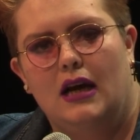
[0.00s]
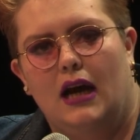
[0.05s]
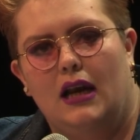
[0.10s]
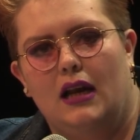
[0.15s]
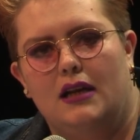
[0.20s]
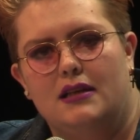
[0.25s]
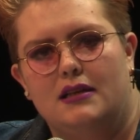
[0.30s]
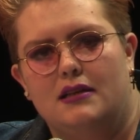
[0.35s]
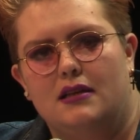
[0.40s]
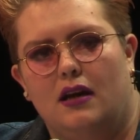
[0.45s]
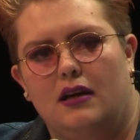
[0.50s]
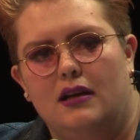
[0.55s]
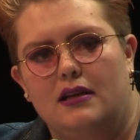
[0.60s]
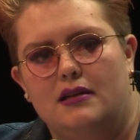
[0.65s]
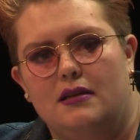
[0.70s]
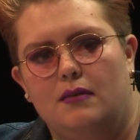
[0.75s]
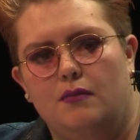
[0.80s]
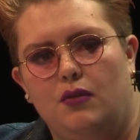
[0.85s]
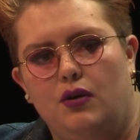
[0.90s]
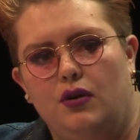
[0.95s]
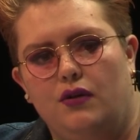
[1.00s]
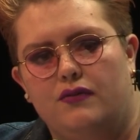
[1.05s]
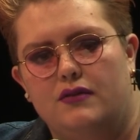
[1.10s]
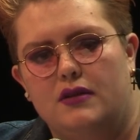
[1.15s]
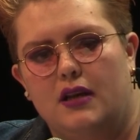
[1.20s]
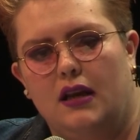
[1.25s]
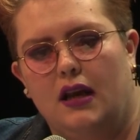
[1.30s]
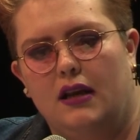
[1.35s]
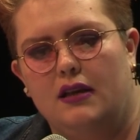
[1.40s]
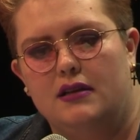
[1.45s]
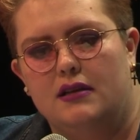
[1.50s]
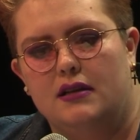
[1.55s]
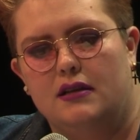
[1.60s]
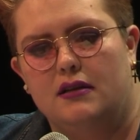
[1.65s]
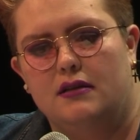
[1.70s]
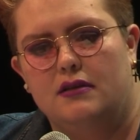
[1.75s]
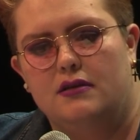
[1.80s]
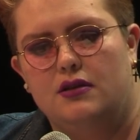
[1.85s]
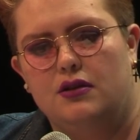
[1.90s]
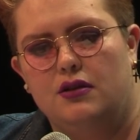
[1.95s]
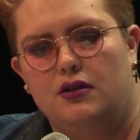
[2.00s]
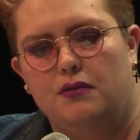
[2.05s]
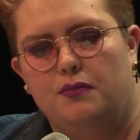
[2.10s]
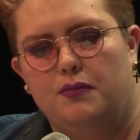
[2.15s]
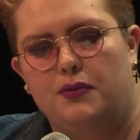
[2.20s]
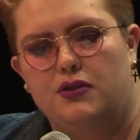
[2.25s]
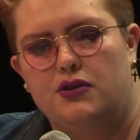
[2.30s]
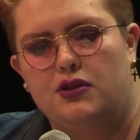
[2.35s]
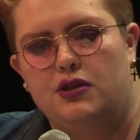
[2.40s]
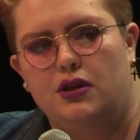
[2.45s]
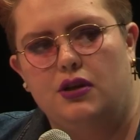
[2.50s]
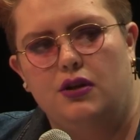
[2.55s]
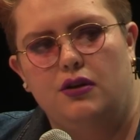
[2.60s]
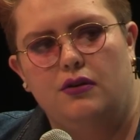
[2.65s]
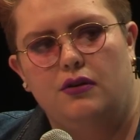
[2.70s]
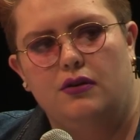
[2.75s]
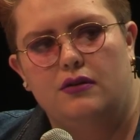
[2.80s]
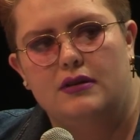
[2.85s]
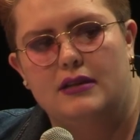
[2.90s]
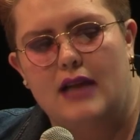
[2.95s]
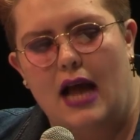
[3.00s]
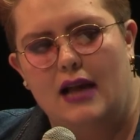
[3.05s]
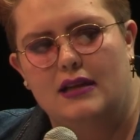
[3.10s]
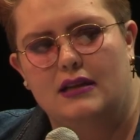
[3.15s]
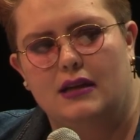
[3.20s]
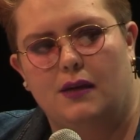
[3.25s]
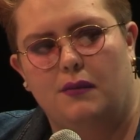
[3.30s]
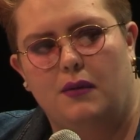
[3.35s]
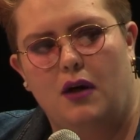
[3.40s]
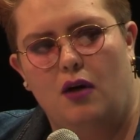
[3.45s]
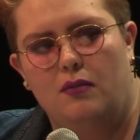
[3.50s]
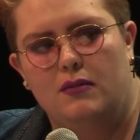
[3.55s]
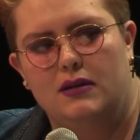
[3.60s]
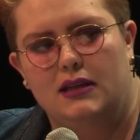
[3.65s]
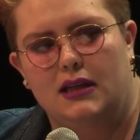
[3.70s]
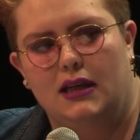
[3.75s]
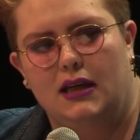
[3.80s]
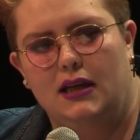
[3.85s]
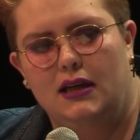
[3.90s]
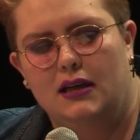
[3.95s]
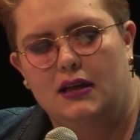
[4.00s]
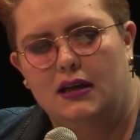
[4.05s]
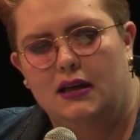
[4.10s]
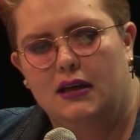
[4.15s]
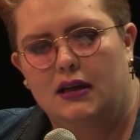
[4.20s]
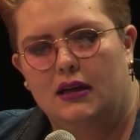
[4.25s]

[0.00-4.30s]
I decided to move to London to pursue stand up comedy.